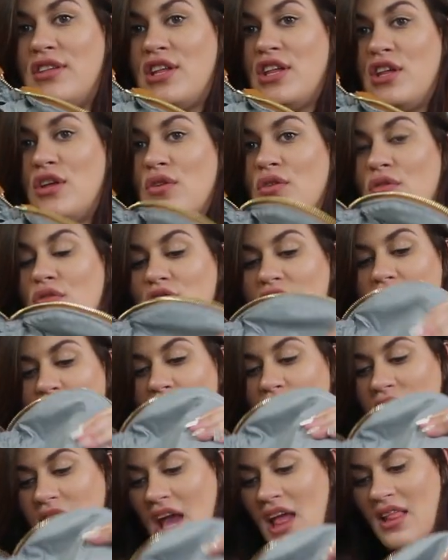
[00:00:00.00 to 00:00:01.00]
huge, it
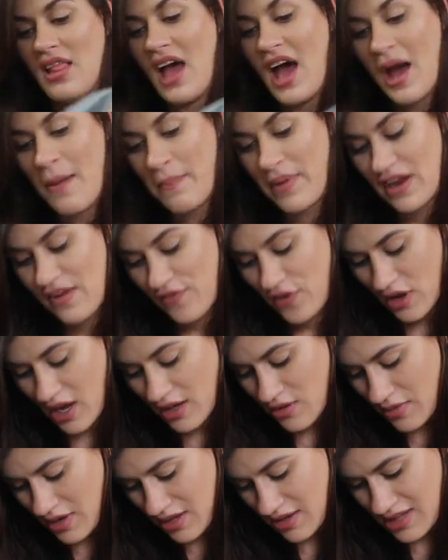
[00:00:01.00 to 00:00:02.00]
holds a lot, but if you guys
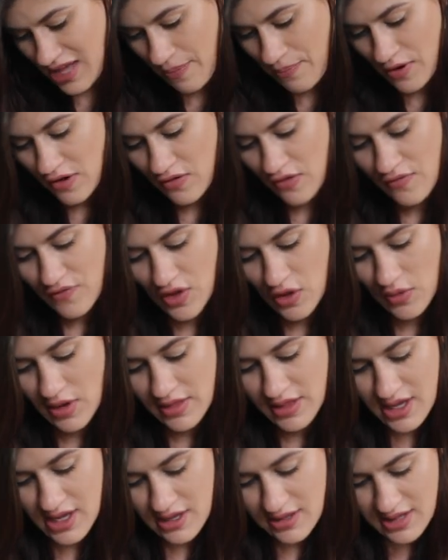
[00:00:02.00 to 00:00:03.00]
want a separate review on
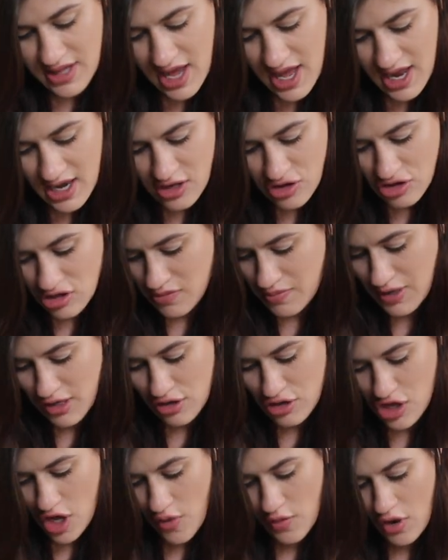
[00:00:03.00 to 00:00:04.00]
this and just me to
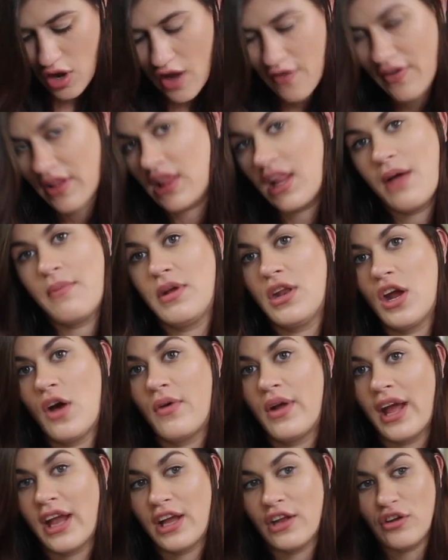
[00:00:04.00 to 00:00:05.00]
show it off, let me know,
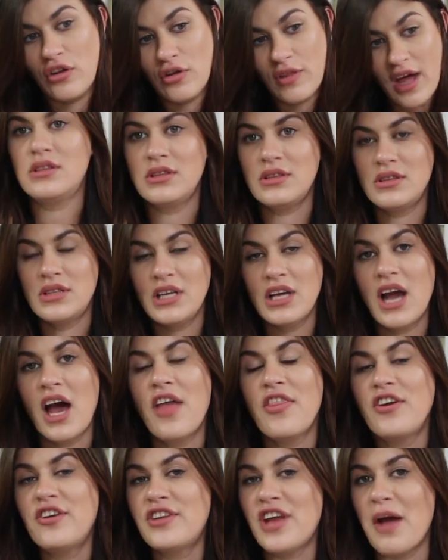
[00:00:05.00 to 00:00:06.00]
and I can do that. The
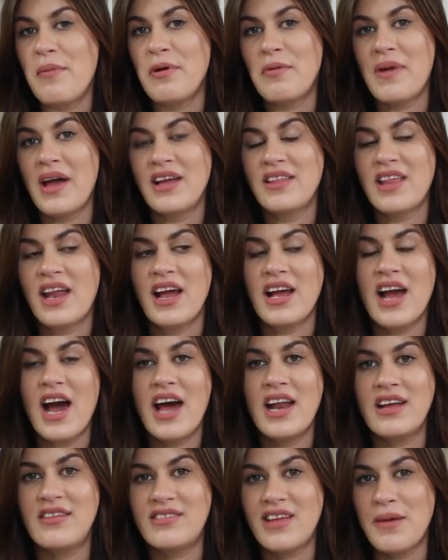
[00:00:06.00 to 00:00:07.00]
other diaper bag that I
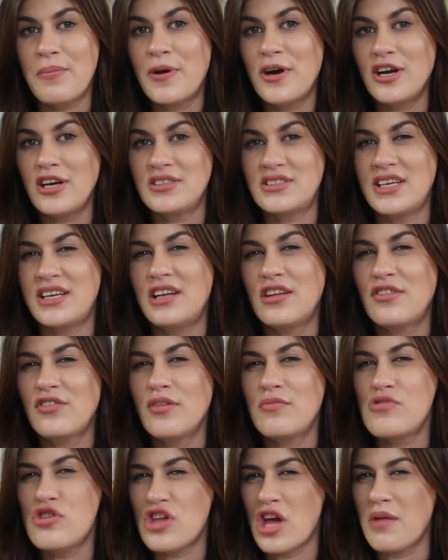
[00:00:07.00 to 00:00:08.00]
got is a purse. It is
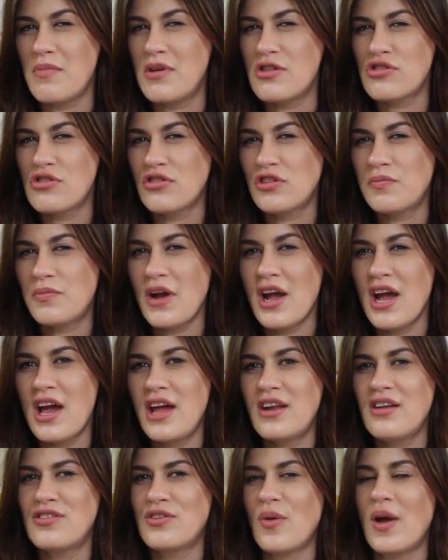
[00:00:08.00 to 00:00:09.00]
from Shea Mitchell's
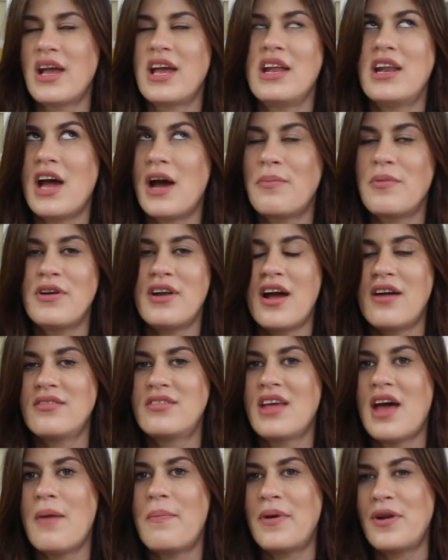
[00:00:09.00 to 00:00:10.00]
brand, so I cannot pronounce
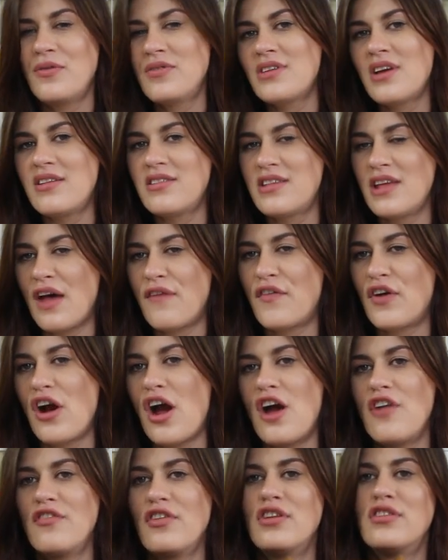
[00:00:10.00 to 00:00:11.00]
that, but it was on sale for
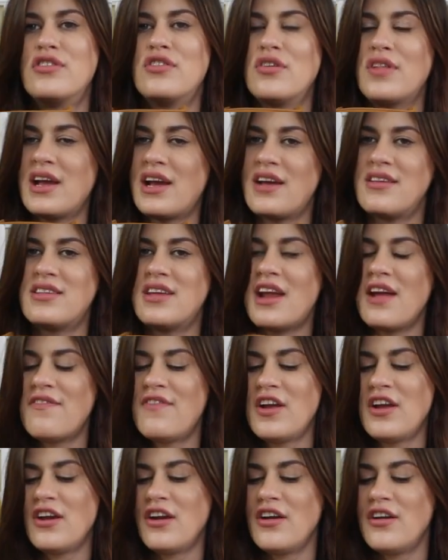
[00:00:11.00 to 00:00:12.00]
$100, so like I said, I
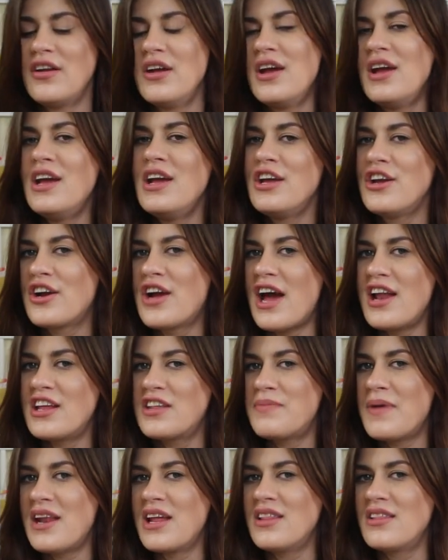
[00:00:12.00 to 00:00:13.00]
figured you're kind of
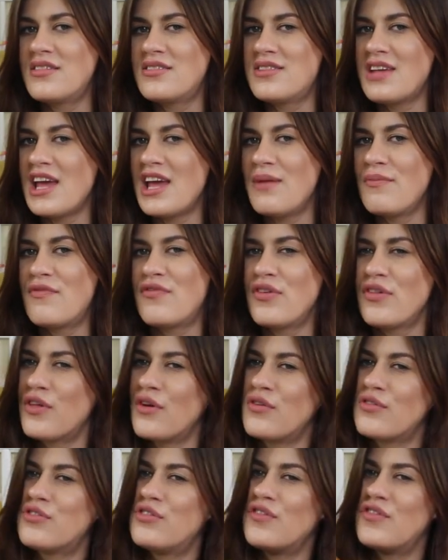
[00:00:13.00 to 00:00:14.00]
spending the same for
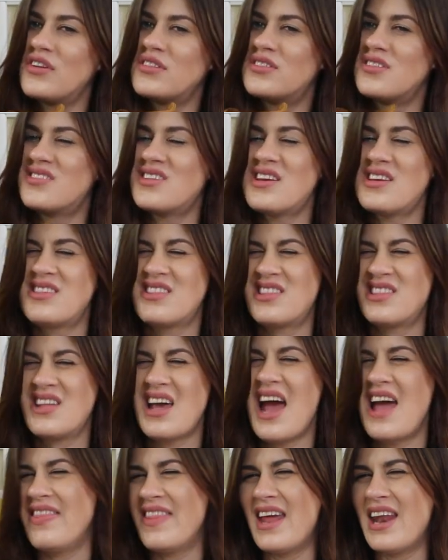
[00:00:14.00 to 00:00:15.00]
those two versus this,
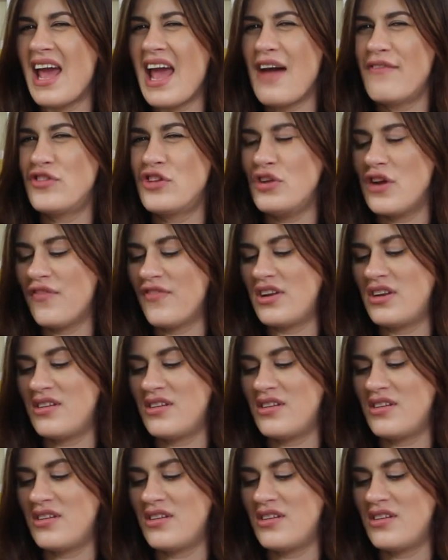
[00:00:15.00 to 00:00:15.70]
and then I have two different